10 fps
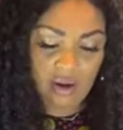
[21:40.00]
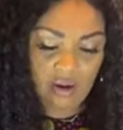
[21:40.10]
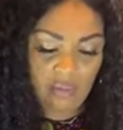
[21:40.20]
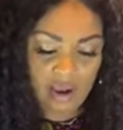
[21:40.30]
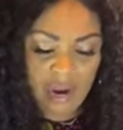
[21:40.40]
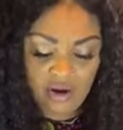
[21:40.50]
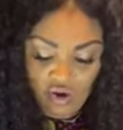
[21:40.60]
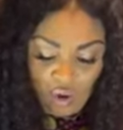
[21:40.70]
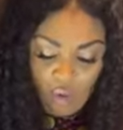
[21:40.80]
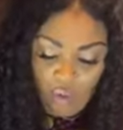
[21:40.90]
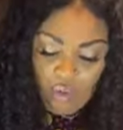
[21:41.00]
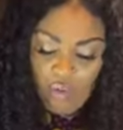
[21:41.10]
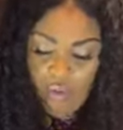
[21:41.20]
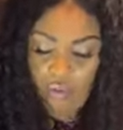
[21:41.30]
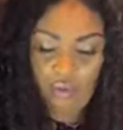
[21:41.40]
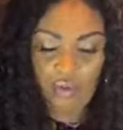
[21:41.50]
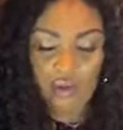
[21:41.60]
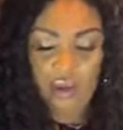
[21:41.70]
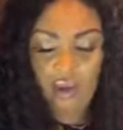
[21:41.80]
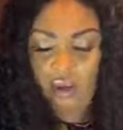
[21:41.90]
You know, but I know.
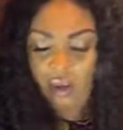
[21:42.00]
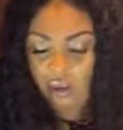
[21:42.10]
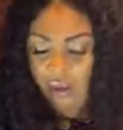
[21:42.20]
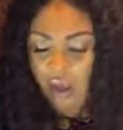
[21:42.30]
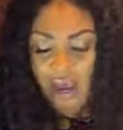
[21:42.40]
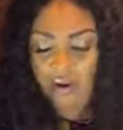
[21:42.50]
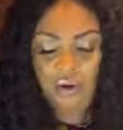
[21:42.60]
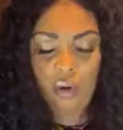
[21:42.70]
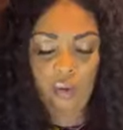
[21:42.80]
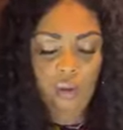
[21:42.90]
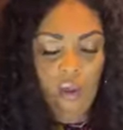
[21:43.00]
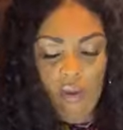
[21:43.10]
I don't know.